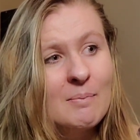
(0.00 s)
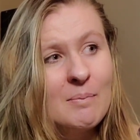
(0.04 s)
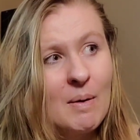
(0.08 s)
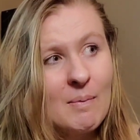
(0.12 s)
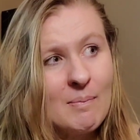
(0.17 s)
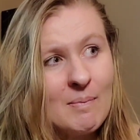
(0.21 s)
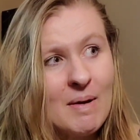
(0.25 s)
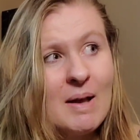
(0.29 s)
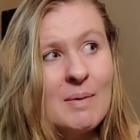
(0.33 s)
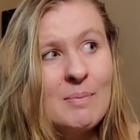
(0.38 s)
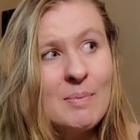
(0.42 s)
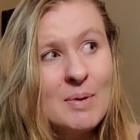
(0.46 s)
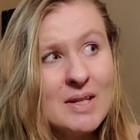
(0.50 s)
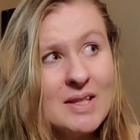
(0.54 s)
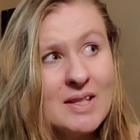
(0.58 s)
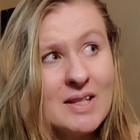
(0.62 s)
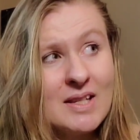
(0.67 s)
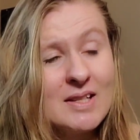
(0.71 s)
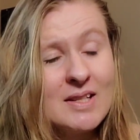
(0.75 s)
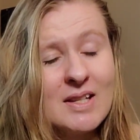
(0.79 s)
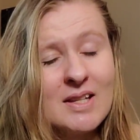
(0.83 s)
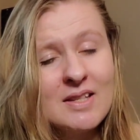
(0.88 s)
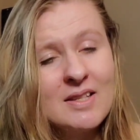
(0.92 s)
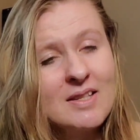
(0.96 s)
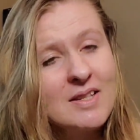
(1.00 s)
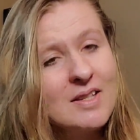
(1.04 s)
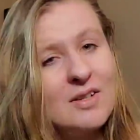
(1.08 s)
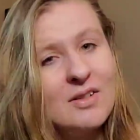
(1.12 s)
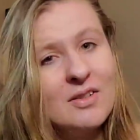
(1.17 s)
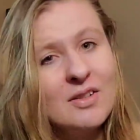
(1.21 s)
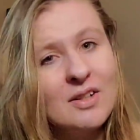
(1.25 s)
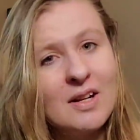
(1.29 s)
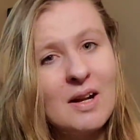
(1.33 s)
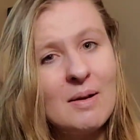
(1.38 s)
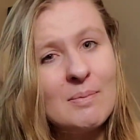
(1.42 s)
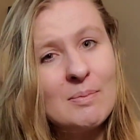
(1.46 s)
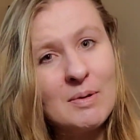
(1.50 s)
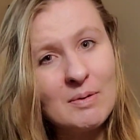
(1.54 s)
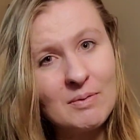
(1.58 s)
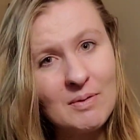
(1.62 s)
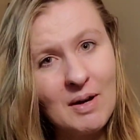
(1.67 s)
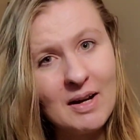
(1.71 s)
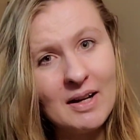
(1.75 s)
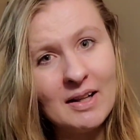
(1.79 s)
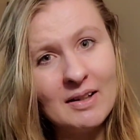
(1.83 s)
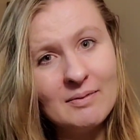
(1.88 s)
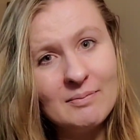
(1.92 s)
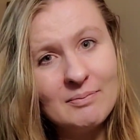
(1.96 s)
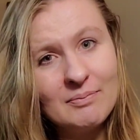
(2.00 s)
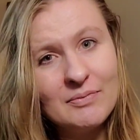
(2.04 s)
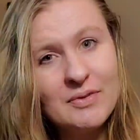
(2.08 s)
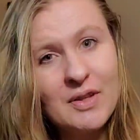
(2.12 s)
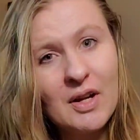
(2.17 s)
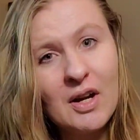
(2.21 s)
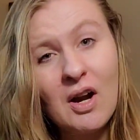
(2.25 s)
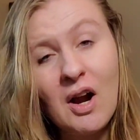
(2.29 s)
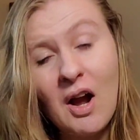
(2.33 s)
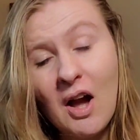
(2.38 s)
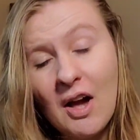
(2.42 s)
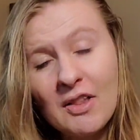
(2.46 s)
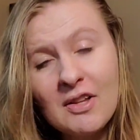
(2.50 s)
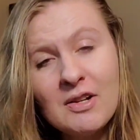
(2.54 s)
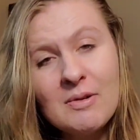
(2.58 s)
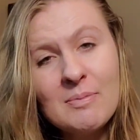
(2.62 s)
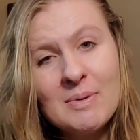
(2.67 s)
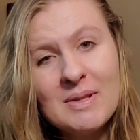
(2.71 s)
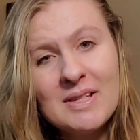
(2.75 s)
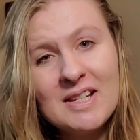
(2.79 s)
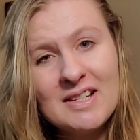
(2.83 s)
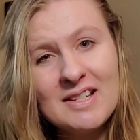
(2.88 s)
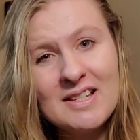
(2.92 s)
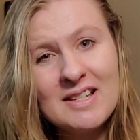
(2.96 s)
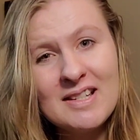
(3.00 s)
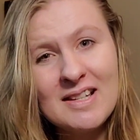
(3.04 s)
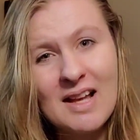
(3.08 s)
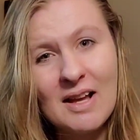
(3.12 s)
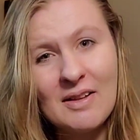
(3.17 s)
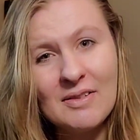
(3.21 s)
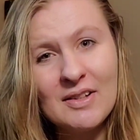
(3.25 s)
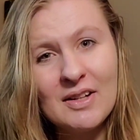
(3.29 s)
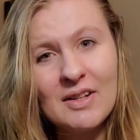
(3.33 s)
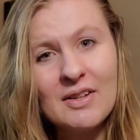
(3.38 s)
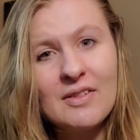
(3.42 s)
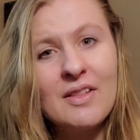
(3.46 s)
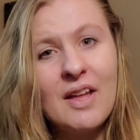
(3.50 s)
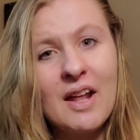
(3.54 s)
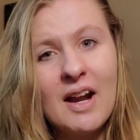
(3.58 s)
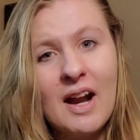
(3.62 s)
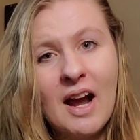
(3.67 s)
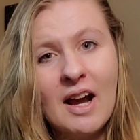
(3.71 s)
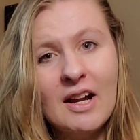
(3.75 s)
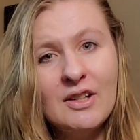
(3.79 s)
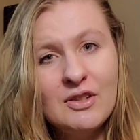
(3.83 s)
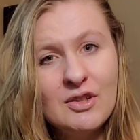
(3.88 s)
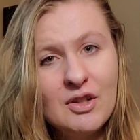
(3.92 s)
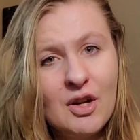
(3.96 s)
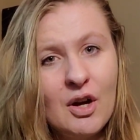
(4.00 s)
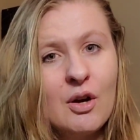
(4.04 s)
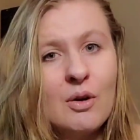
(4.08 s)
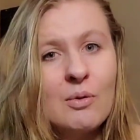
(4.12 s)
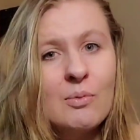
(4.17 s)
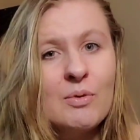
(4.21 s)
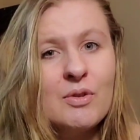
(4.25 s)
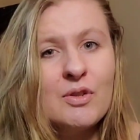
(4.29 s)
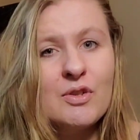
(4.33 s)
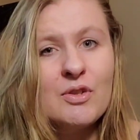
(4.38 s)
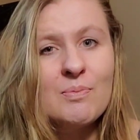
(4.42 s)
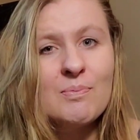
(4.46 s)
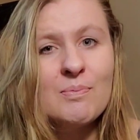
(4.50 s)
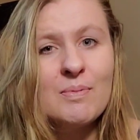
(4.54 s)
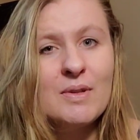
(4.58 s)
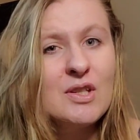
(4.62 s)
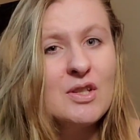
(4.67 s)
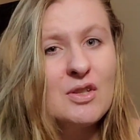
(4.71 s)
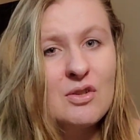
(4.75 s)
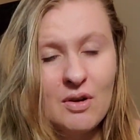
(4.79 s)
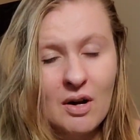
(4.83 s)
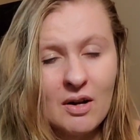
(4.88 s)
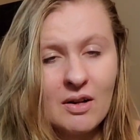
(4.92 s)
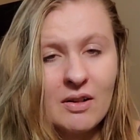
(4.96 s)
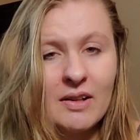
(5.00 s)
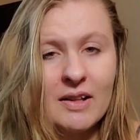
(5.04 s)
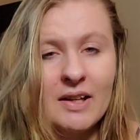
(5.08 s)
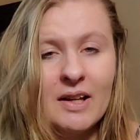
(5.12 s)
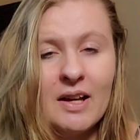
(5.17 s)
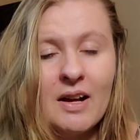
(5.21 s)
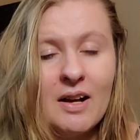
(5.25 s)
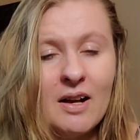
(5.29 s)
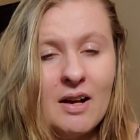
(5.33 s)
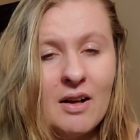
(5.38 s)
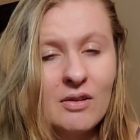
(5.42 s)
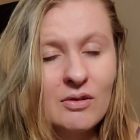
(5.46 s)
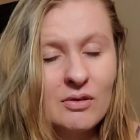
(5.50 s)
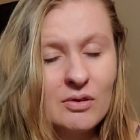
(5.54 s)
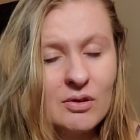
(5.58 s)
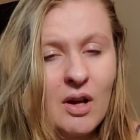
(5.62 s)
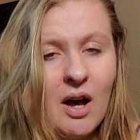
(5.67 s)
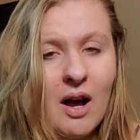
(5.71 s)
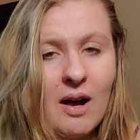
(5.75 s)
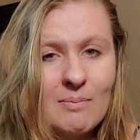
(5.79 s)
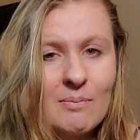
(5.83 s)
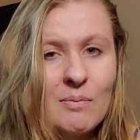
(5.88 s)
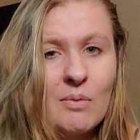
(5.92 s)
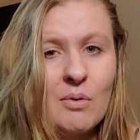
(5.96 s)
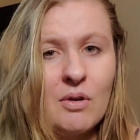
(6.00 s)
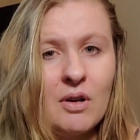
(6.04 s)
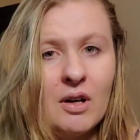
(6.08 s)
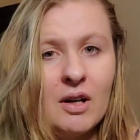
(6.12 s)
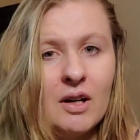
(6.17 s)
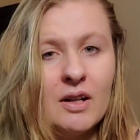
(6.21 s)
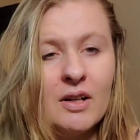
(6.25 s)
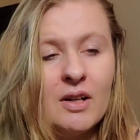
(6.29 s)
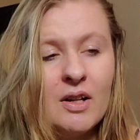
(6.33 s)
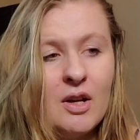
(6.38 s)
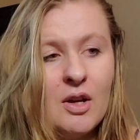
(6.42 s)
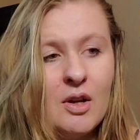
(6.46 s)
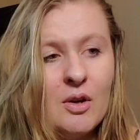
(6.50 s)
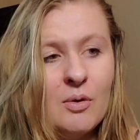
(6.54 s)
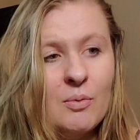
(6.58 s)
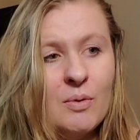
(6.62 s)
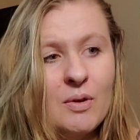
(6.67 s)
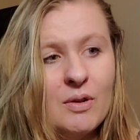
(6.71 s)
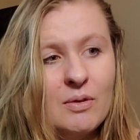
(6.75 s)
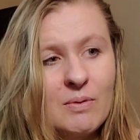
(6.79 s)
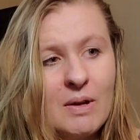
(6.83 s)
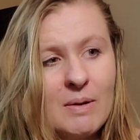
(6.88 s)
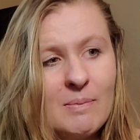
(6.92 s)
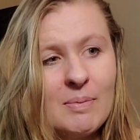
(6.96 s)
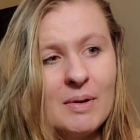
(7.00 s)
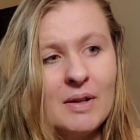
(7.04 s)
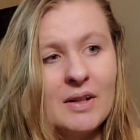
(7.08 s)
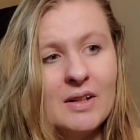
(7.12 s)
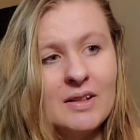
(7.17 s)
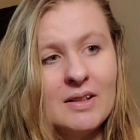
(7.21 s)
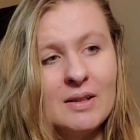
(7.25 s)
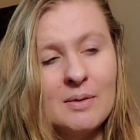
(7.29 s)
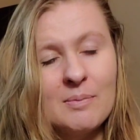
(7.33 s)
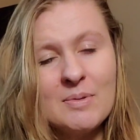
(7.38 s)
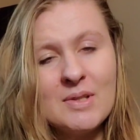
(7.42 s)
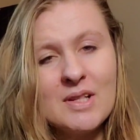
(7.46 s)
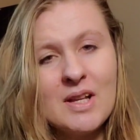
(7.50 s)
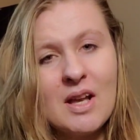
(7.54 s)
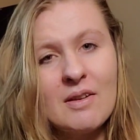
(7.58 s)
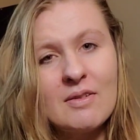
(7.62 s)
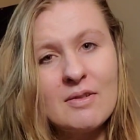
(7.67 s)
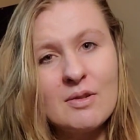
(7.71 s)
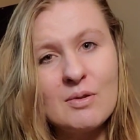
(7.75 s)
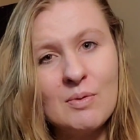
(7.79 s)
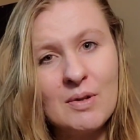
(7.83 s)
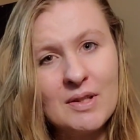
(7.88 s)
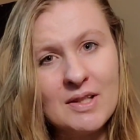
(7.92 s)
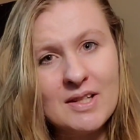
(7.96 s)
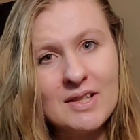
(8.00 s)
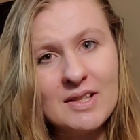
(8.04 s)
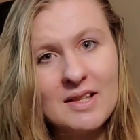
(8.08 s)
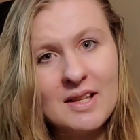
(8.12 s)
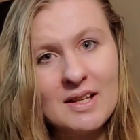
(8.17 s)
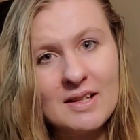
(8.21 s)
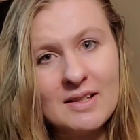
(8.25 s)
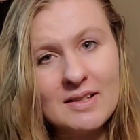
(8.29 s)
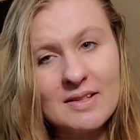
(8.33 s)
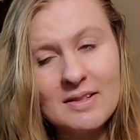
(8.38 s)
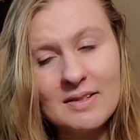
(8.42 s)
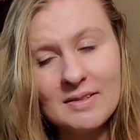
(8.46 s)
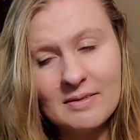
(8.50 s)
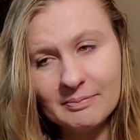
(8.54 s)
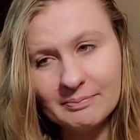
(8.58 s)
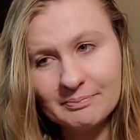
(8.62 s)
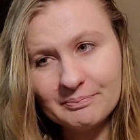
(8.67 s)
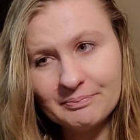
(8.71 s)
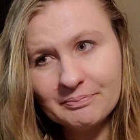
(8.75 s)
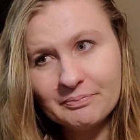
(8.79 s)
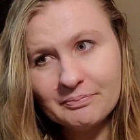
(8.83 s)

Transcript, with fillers: But my business can still get up and running. There are other businesses out there that I know will be struggling a lot more with rebuilding themselves once this